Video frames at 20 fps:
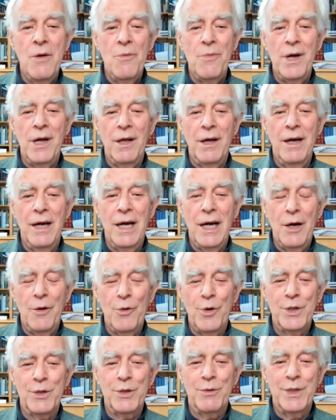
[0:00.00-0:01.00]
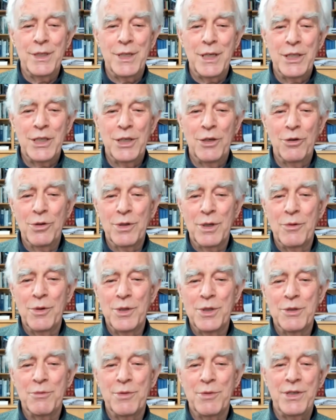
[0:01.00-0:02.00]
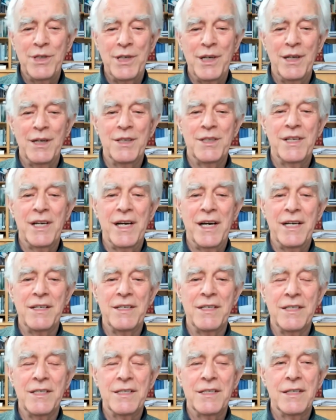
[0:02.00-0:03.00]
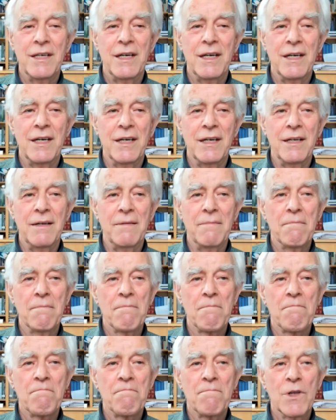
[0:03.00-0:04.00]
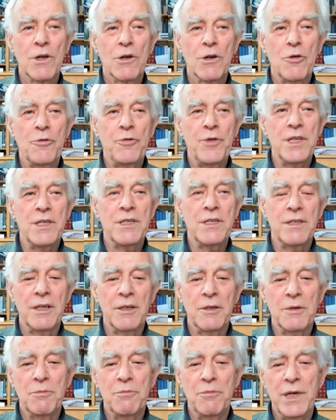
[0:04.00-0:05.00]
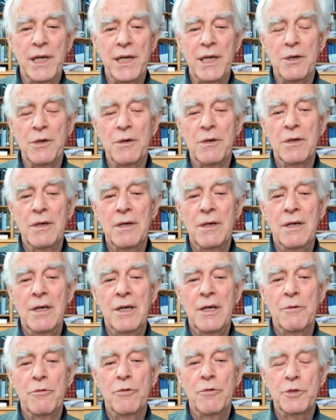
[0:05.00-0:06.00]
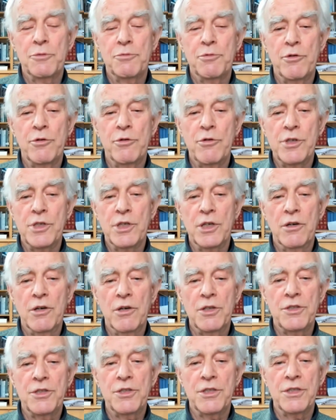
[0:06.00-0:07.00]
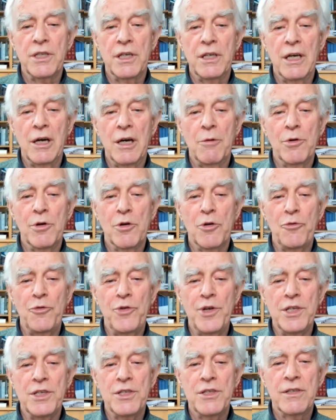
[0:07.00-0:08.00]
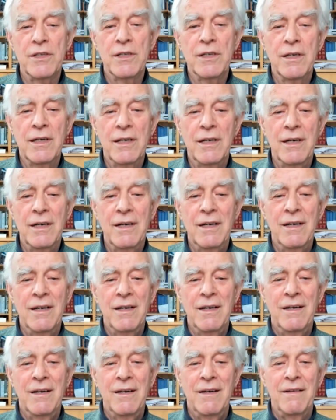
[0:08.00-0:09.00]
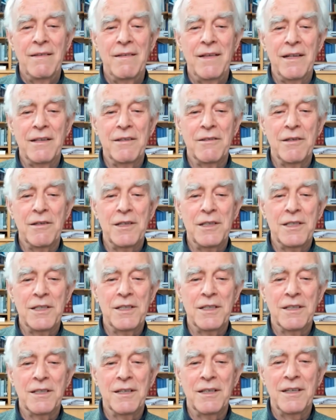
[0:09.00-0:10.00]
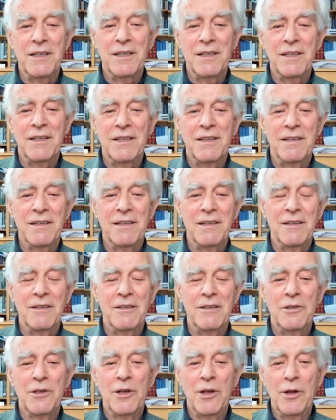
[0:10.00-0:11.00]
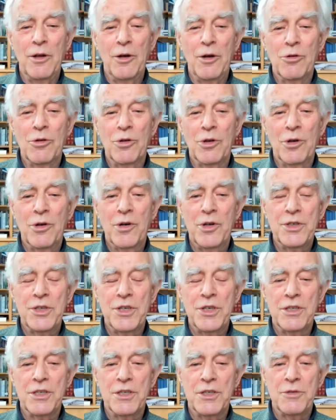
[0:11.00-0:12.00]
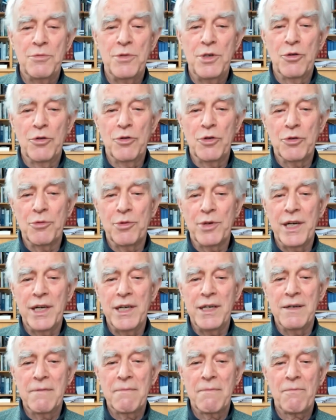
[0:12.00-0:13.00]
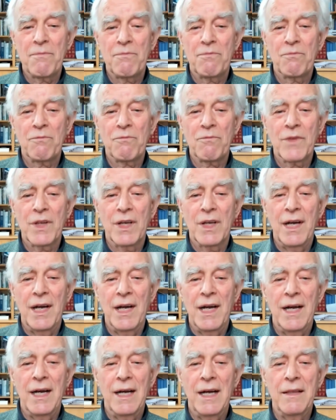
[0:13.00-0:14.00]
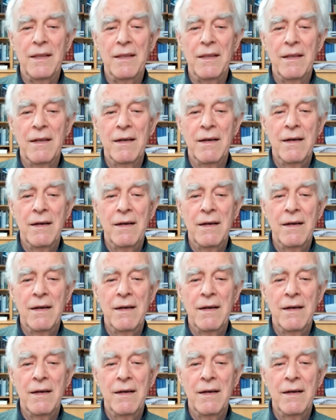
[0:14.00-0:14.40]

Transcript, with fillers: well, I was, as I told, I was a material scientist, uh, convinced that the brain was producing consciousness, and now I'm convinced that there is a uh, non-local consciousness beyond the brain, and